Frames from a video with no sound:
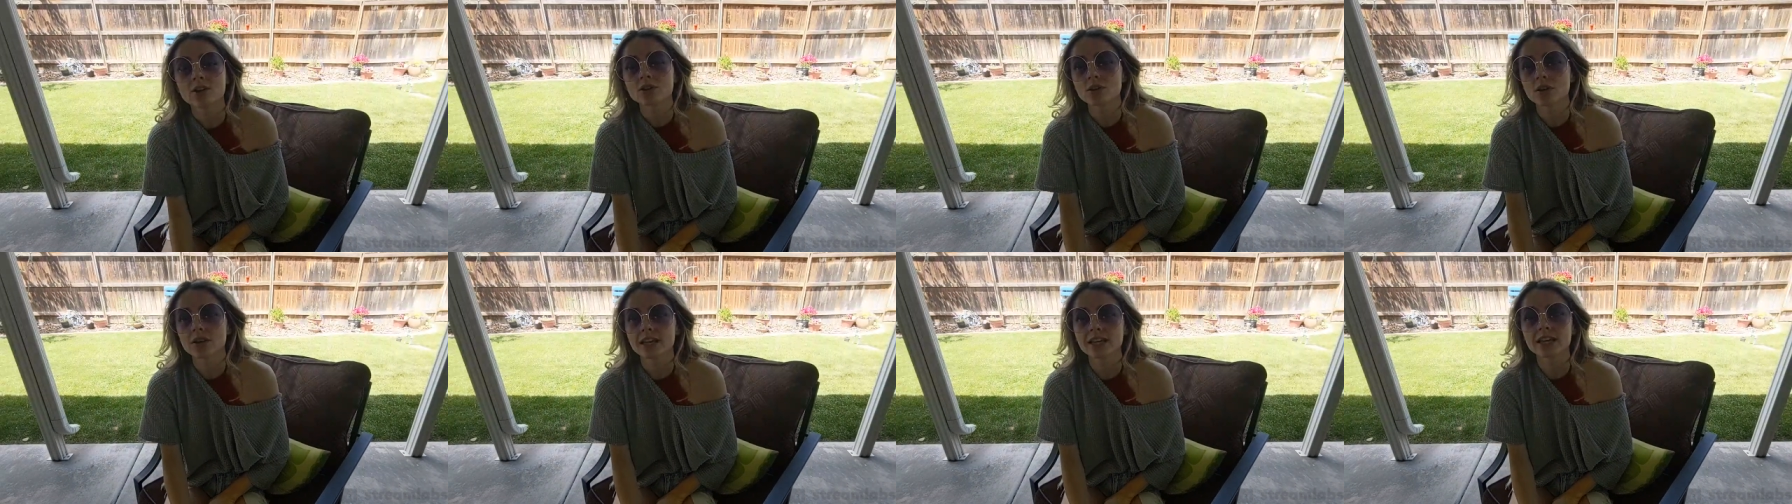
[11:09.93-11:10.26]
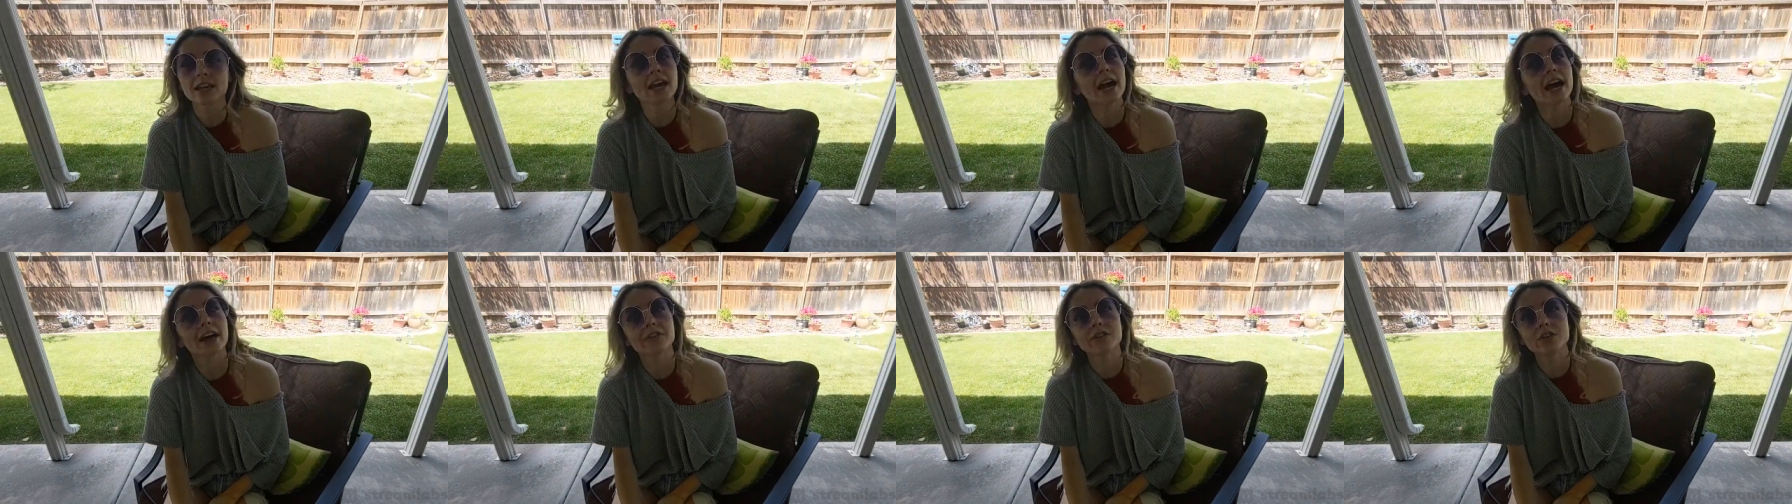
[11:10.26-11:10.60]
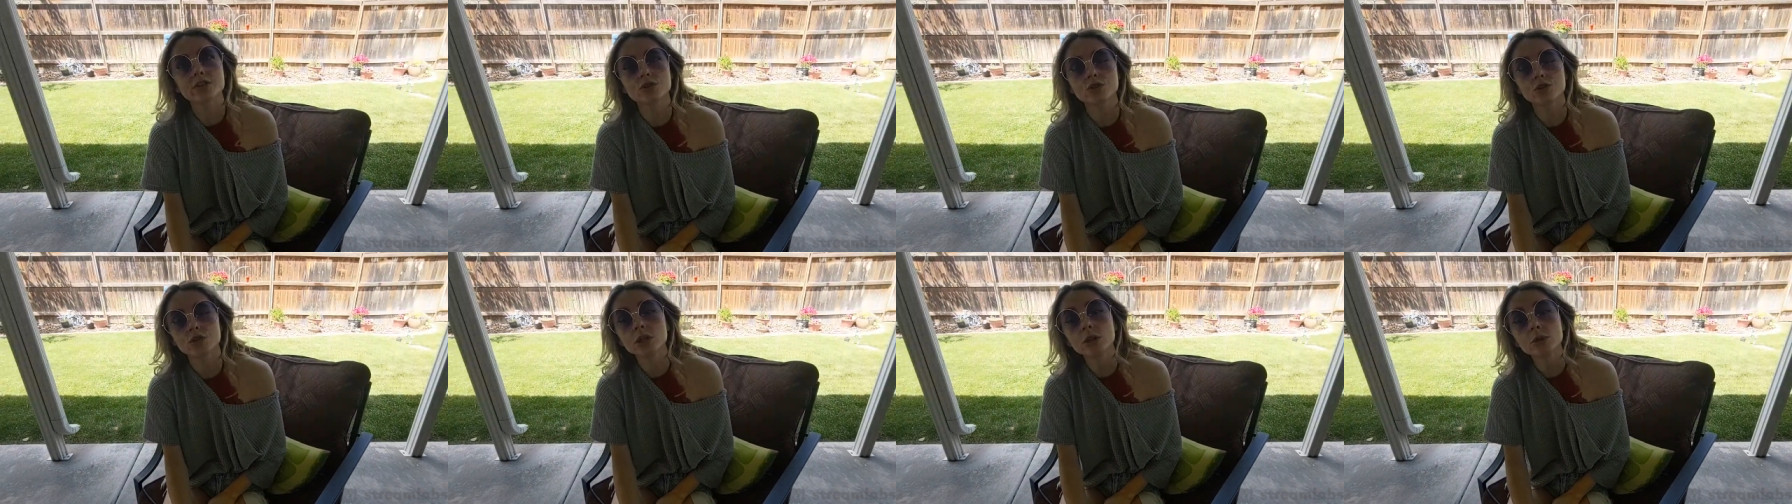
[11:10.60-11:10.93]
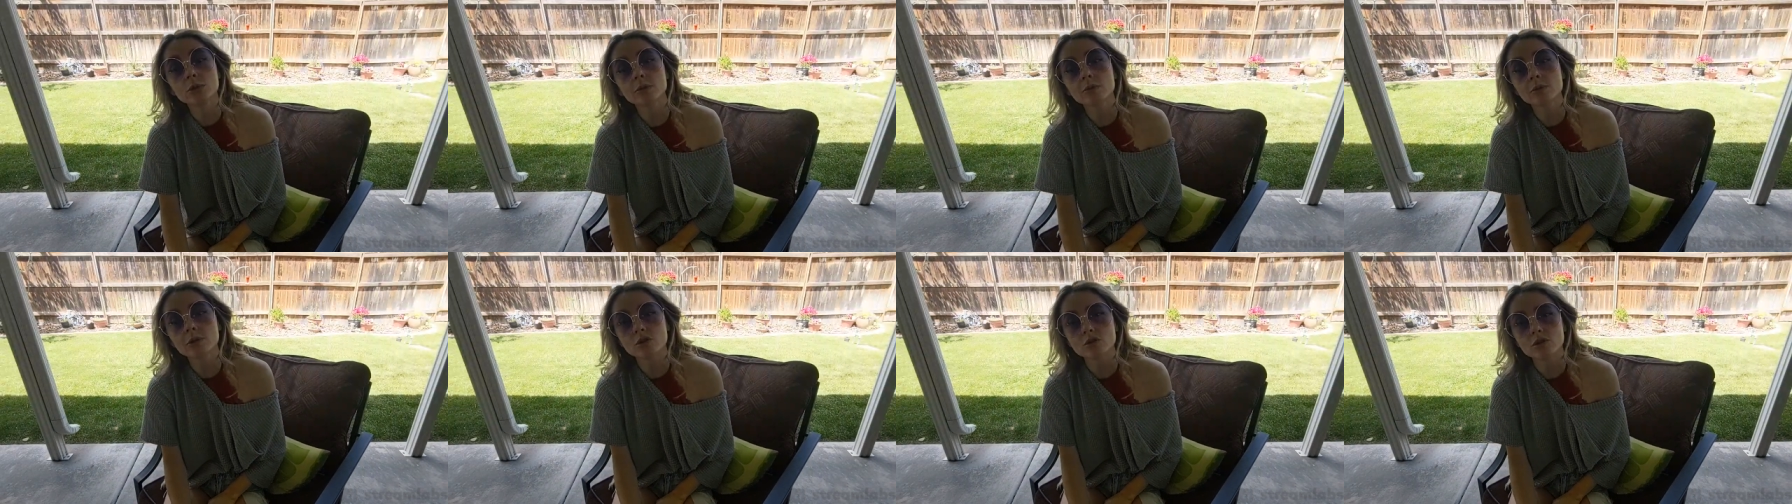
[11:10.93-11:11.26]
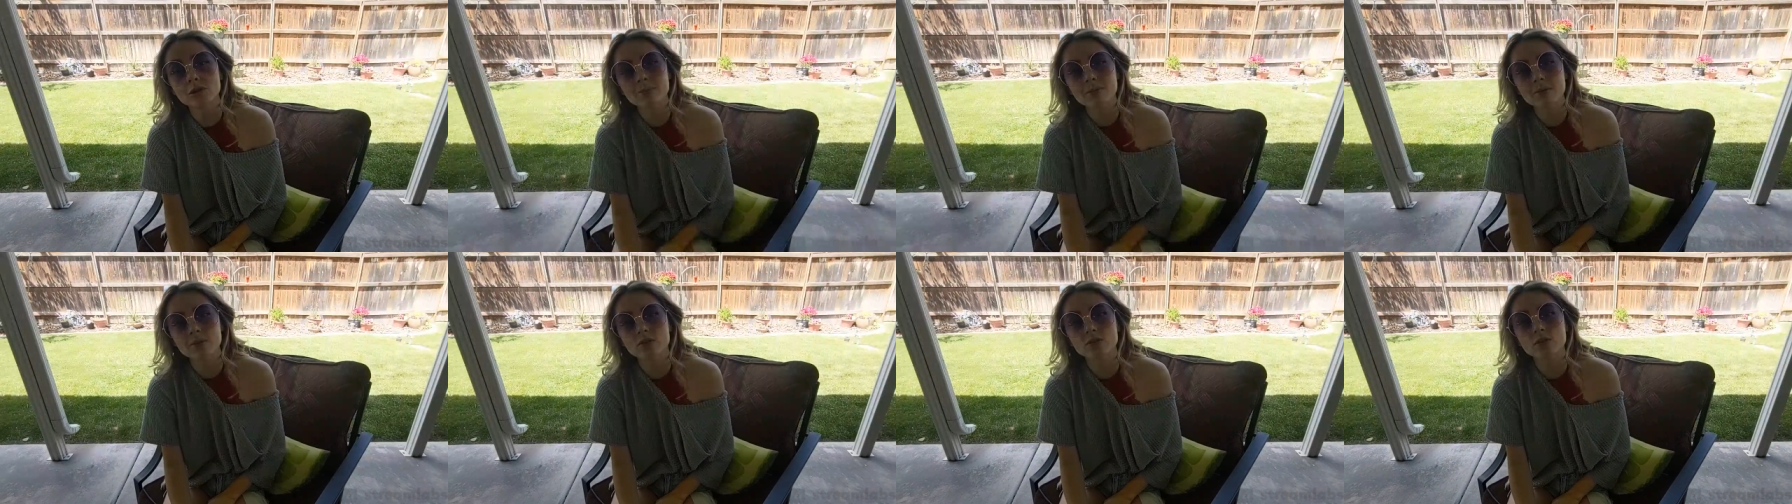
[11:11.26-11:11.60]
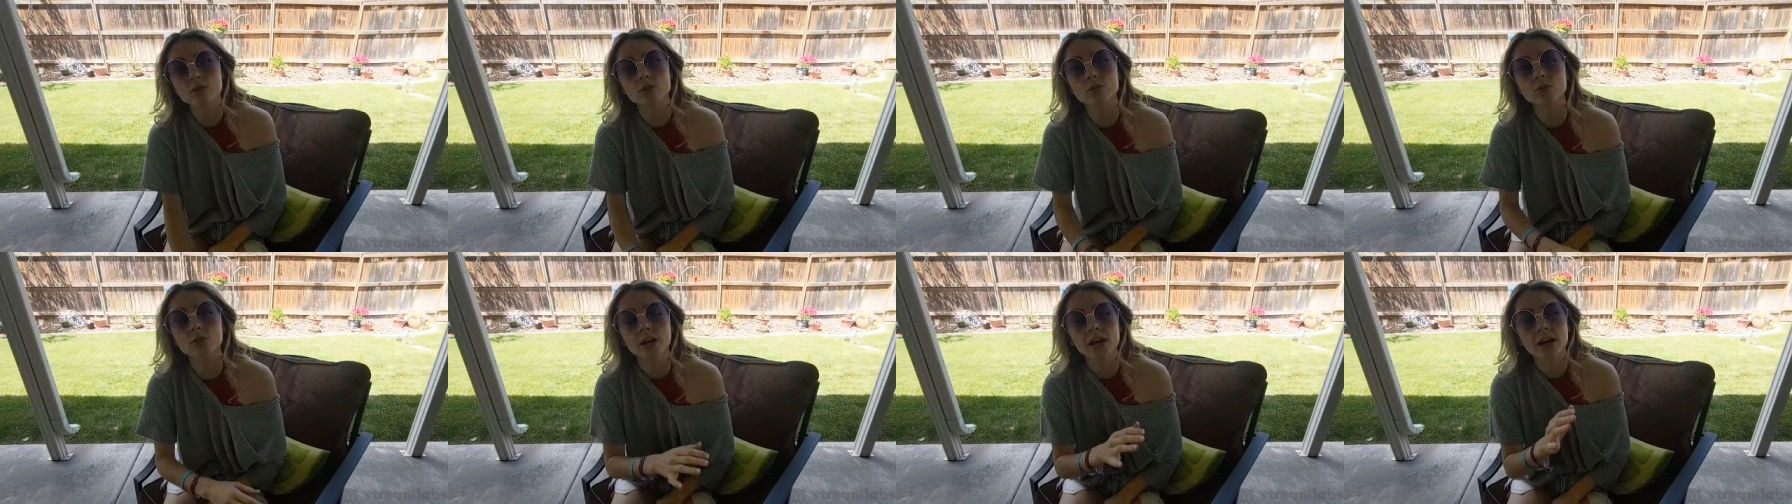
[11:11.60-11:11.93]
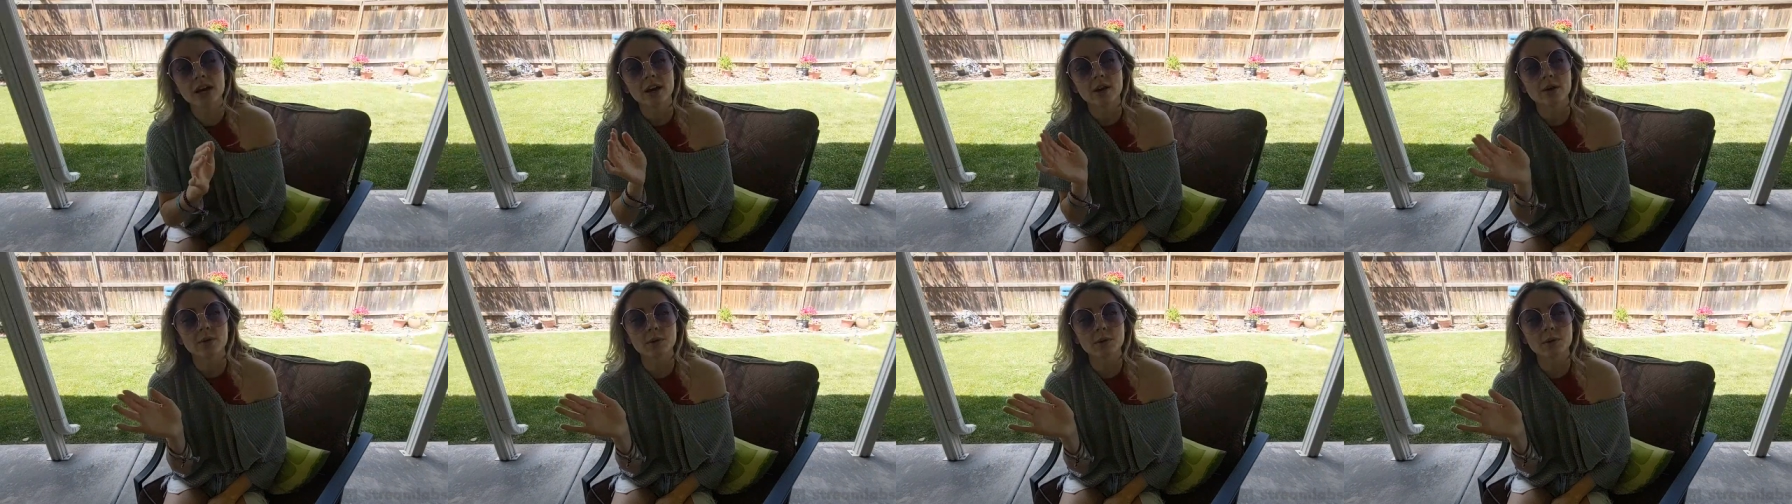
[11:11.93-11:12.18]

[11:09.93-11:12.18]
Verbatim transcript: So like at the zoo when we streamed at the zoo,